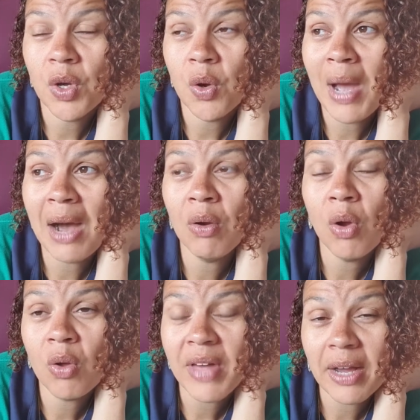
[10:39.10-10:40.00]
how
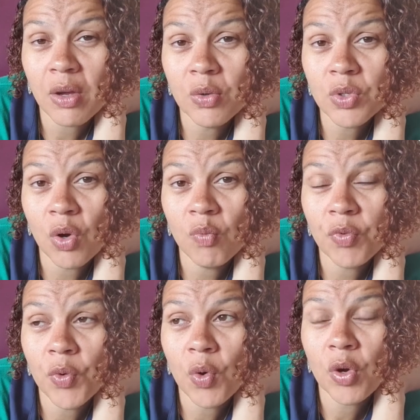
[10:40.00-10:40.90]
long that goes on
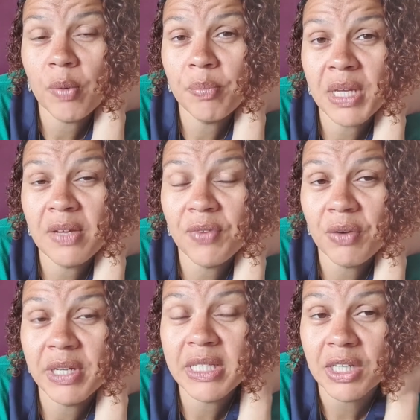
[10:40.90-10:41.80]
for can be
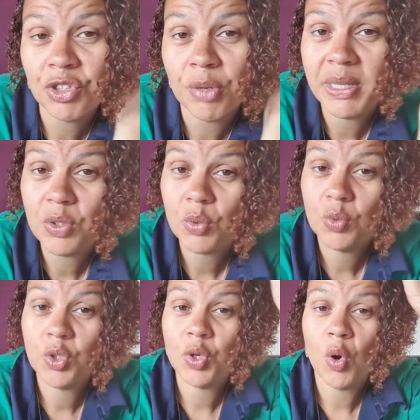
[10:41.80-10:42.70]
very detrimental
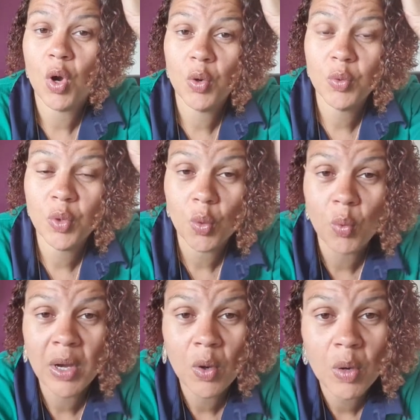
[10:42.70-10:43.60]
to your own
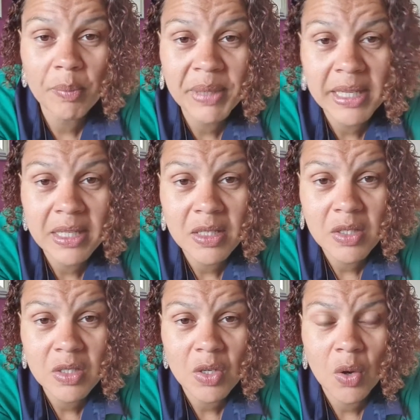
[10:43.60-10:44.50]
well-being.
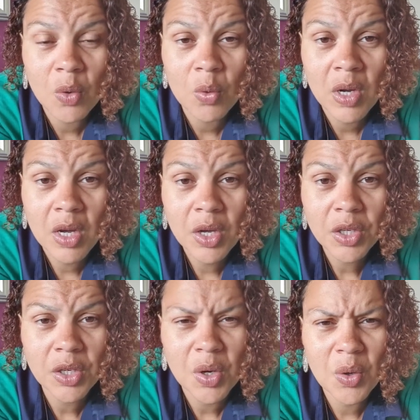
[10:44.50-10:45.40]
So,
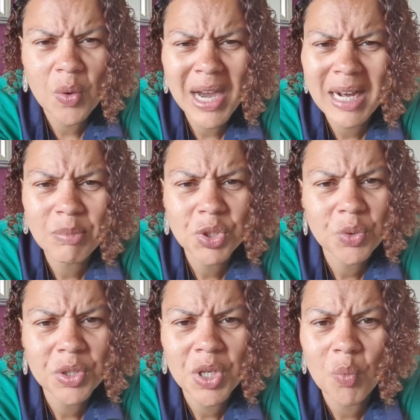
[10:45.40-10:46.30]
and I'm
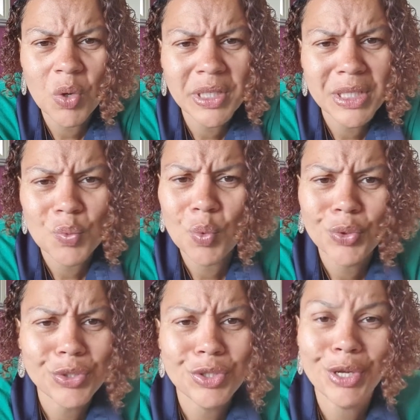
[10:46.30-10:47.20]
sure you don't want these
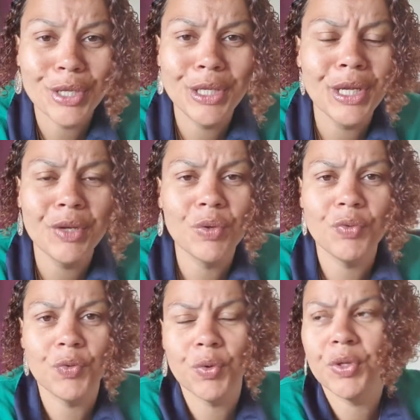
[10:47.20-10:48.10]
wars in your head. It ain't good
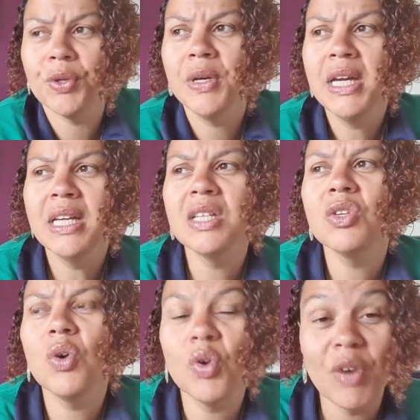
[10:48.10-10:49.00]
for you. It's
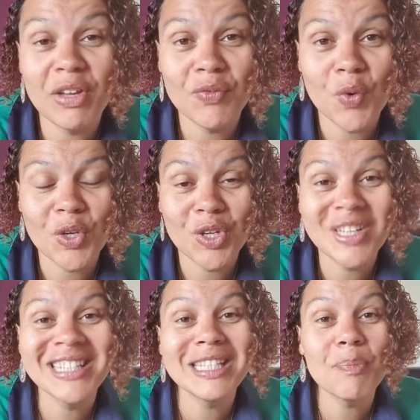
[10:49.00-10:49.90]
not great for you,
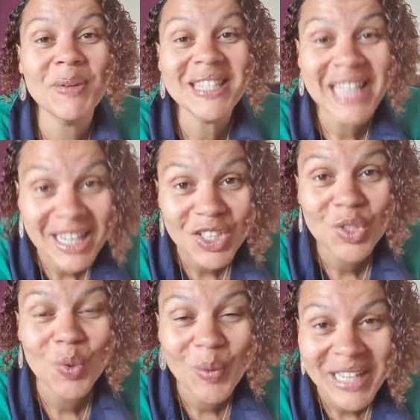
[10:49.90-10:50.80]
because there's a
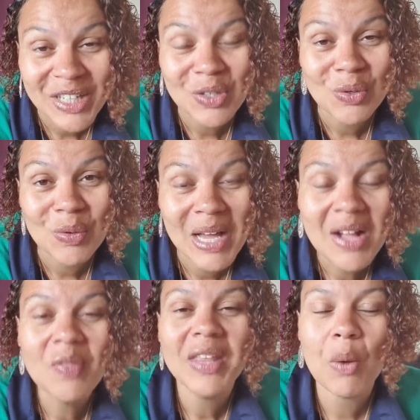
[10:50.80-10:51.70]
potential in you
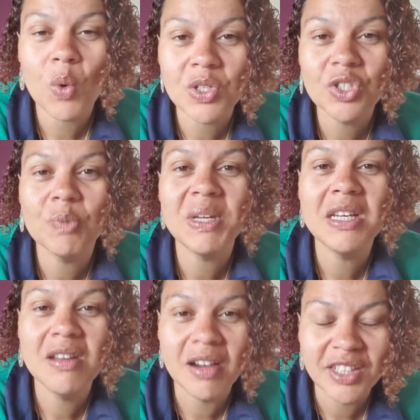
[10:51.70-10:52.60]
that wants to be
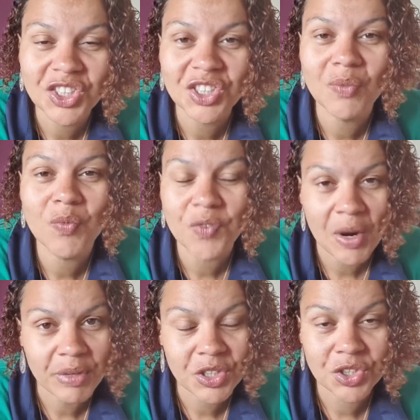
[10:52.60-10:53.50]
nurtured and
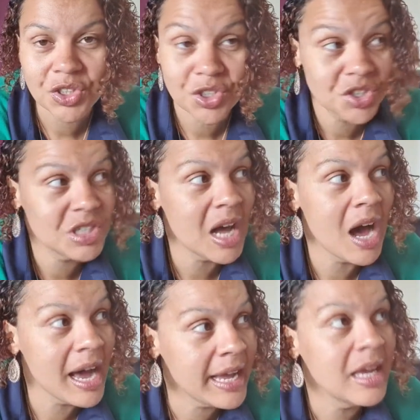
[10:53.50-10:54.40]
flourished. Just as
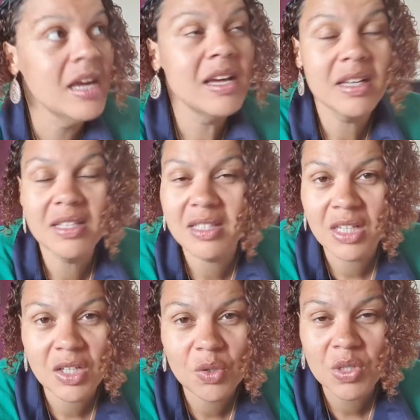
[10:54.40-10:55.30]
I
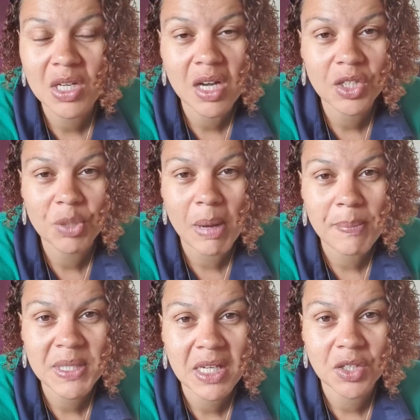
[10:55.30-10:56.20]
continue to nurture my
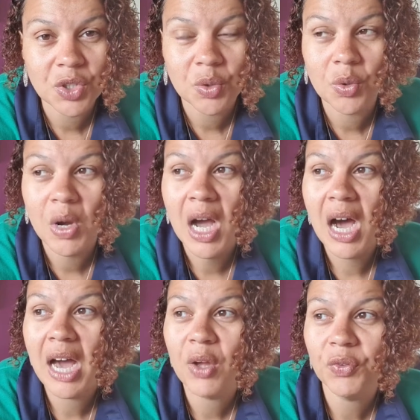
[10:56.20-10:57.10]
potential,
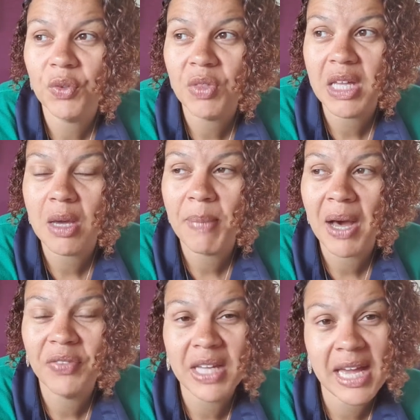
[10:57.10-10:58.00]
I often think
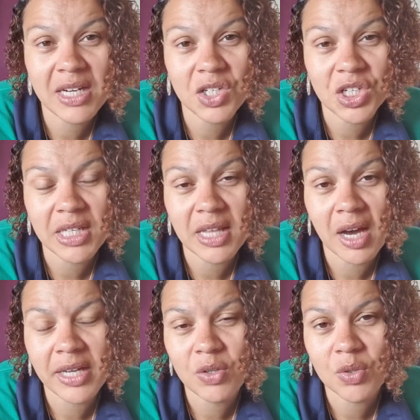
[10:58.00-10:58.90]
about the energy that
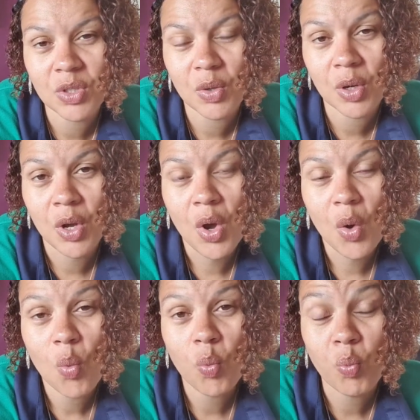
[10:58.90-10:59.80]
I used to
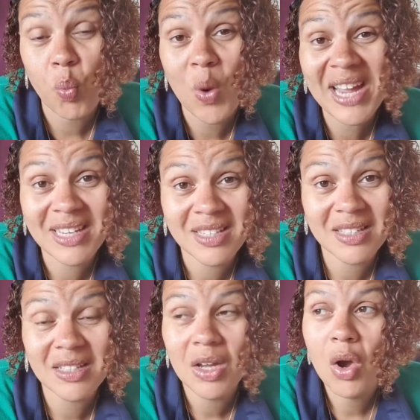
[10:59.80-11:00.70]

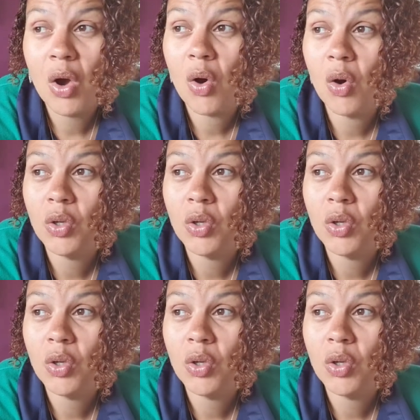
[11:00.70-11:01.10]
waste on